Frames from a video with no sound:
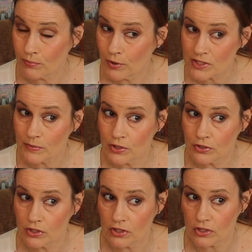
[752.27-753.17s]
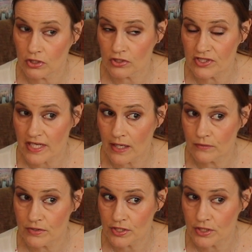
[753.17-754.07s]
possibly could have gone
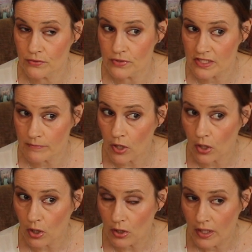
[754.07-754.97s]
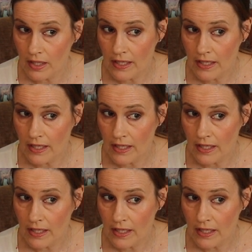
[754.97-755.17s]
down to the small.